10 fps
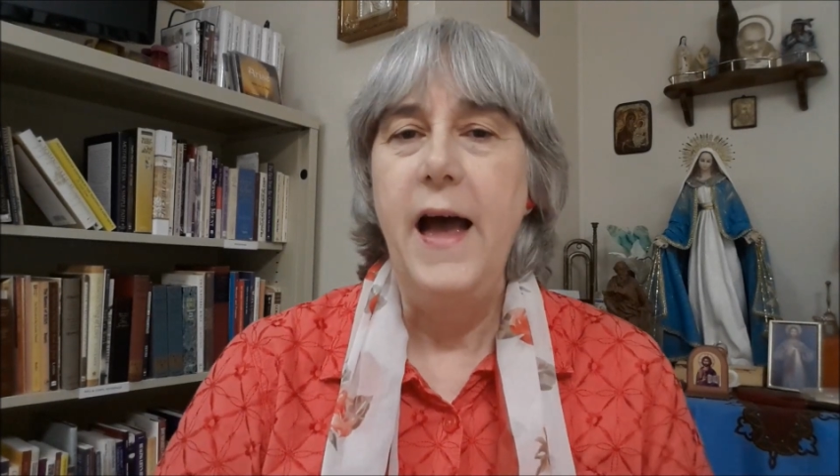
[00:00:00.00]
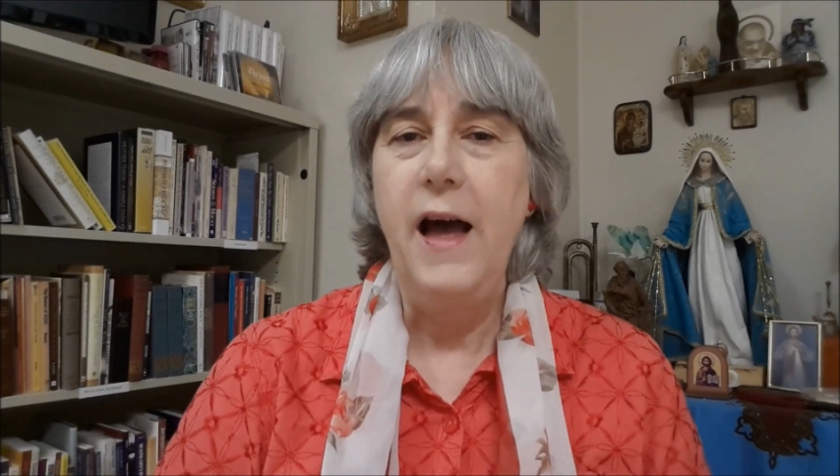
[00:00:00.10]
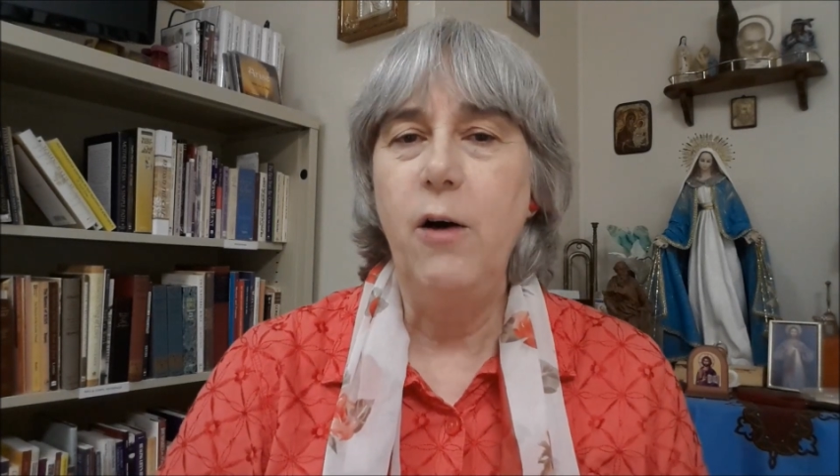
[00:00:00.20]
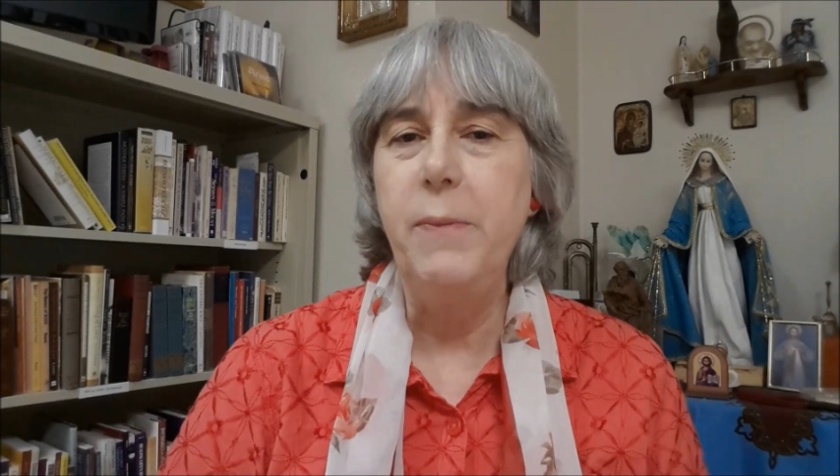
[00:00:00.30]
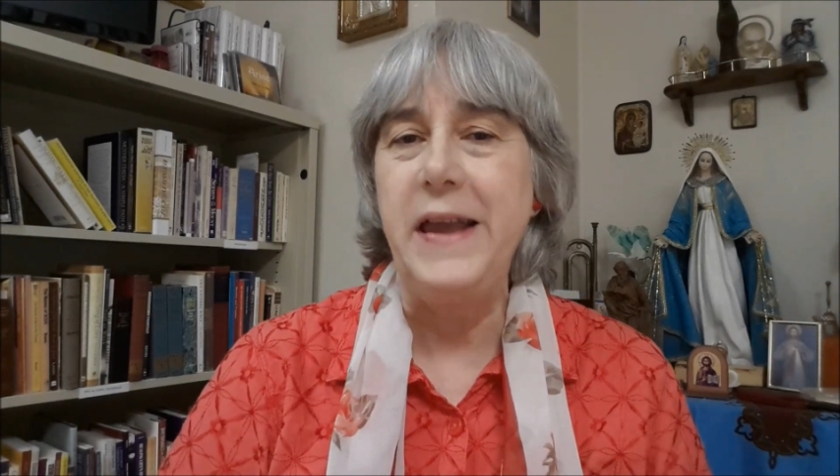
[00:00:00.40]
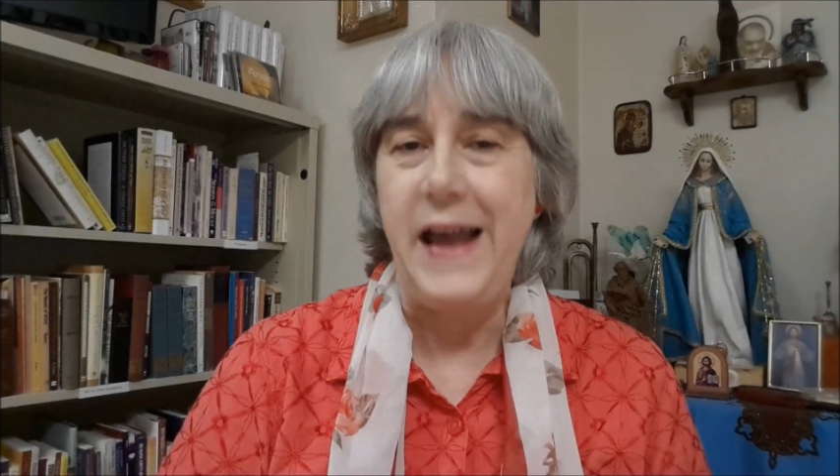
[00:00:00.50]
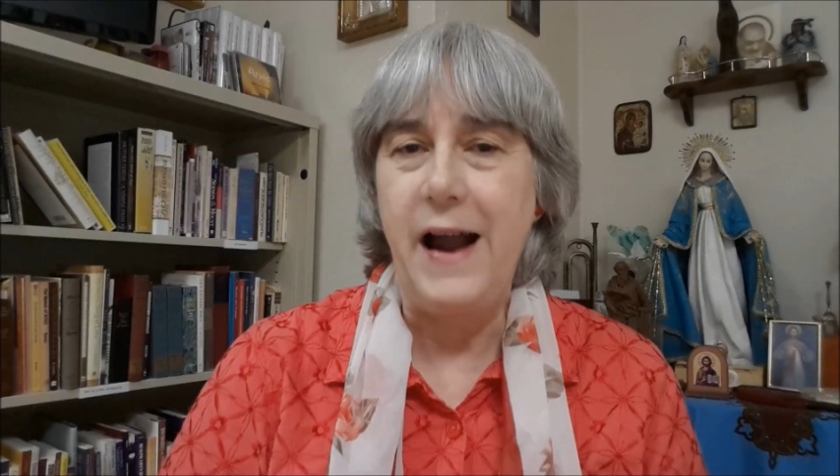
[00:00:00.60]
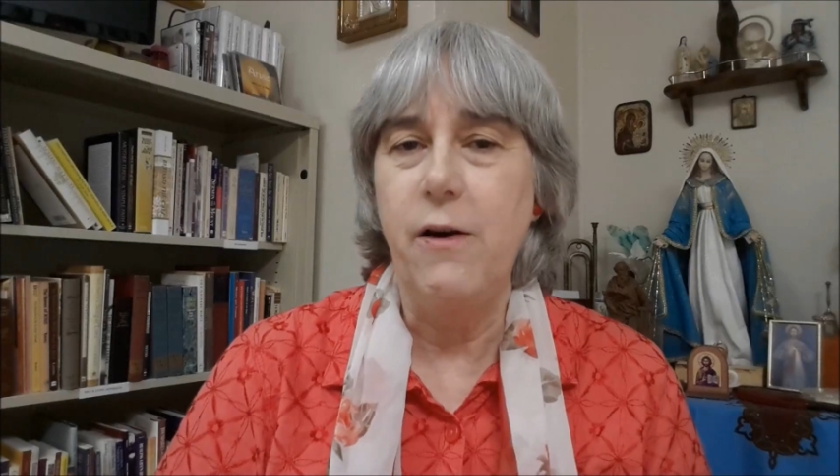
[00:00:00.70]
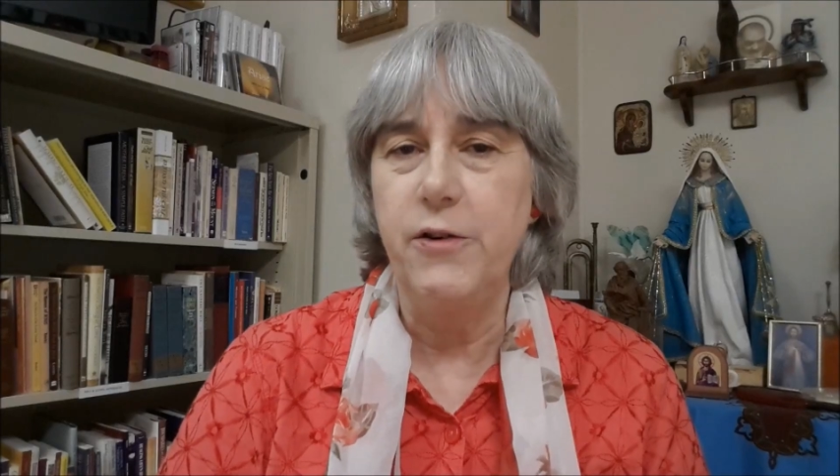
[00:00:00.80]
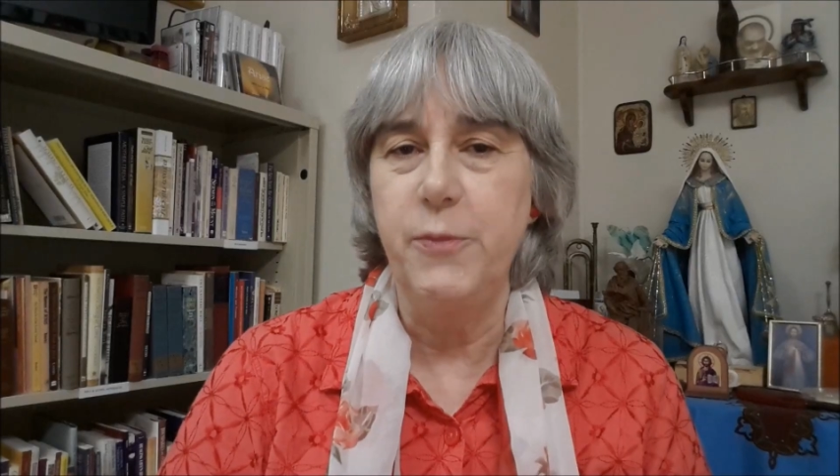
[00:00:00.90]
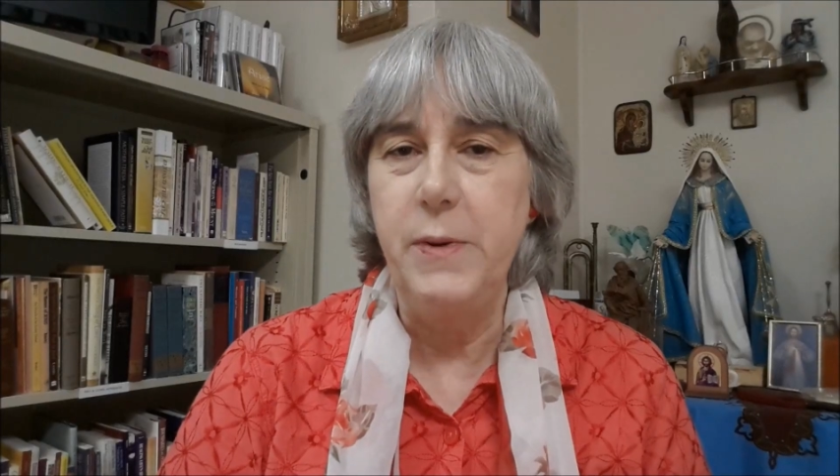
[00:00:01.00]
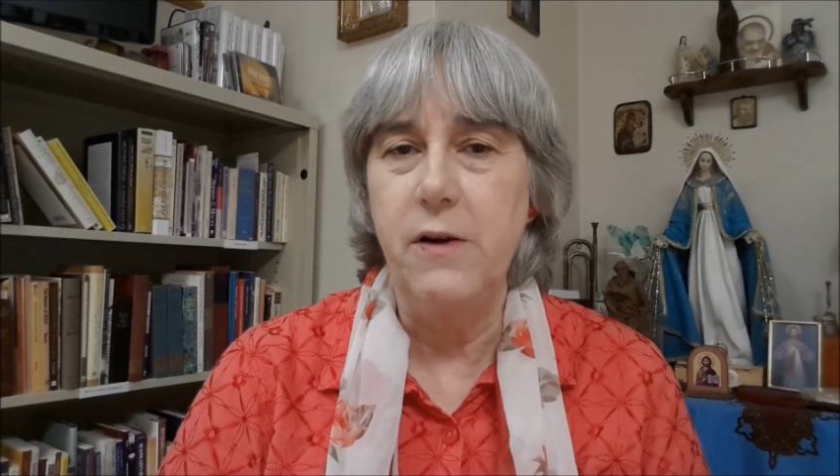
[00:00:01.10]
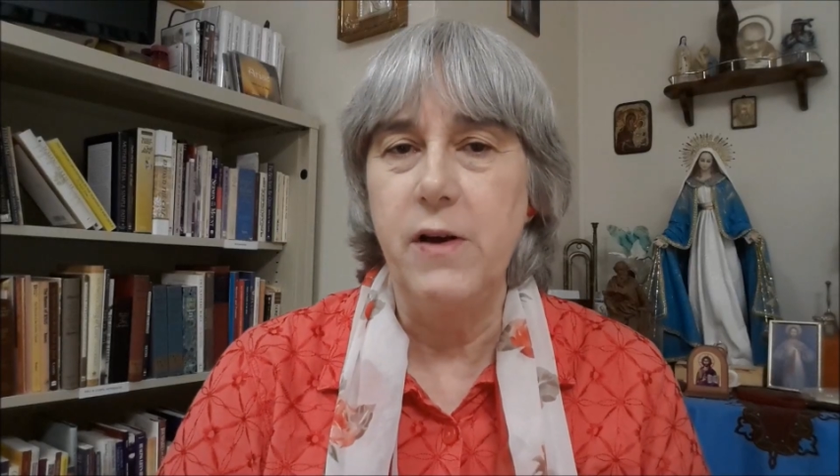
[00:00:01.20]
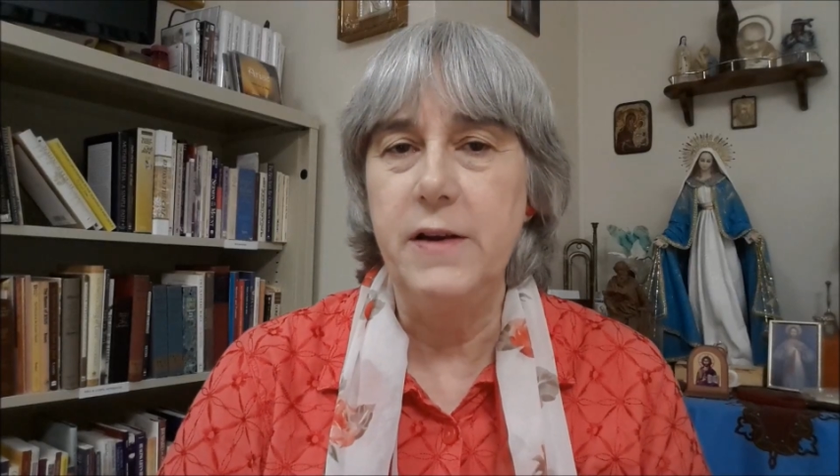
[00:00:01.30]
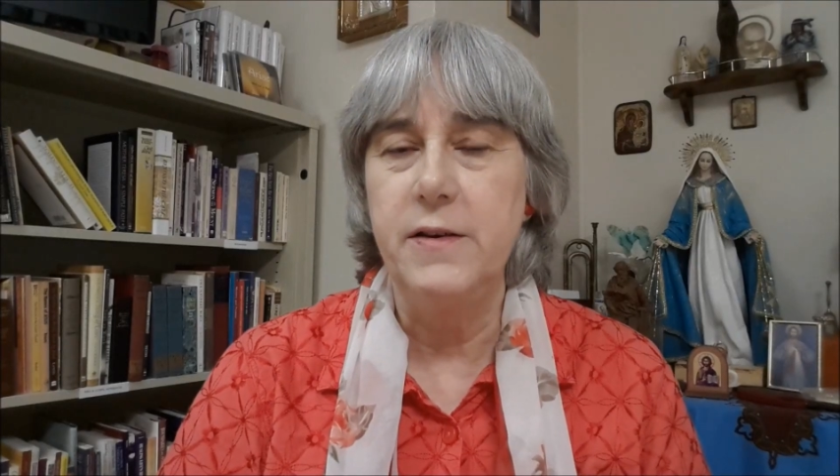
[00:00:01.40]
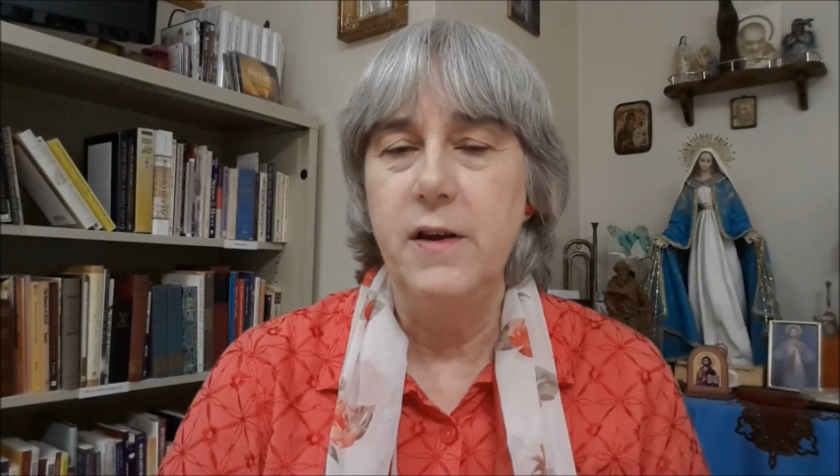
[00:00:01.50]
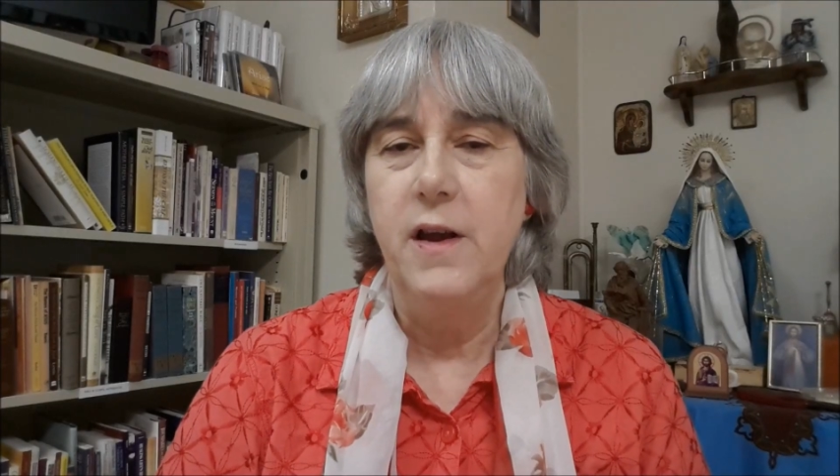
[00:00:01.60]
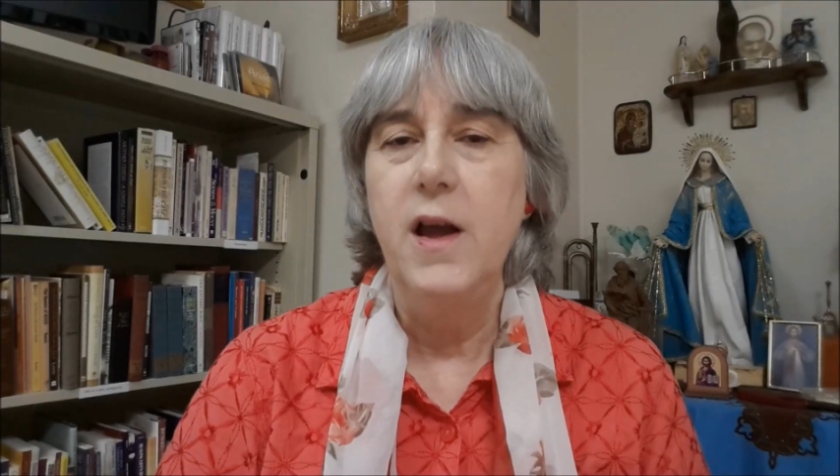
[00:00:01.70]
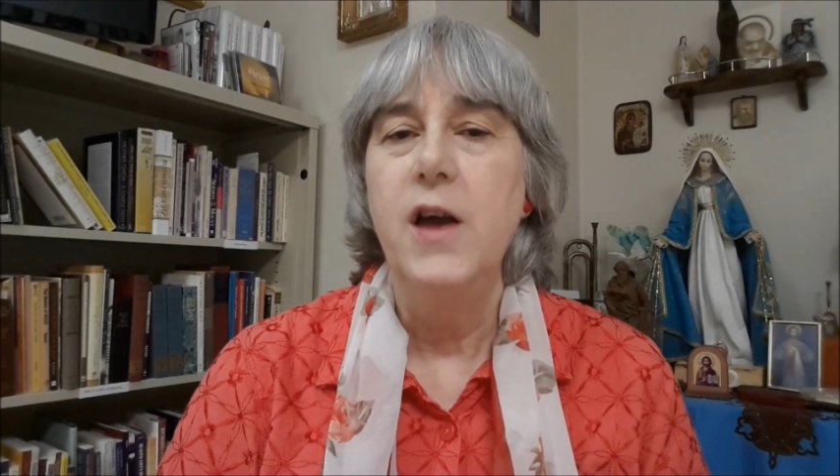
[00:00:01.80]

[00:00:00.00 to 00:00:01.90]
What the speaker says: helping our spirit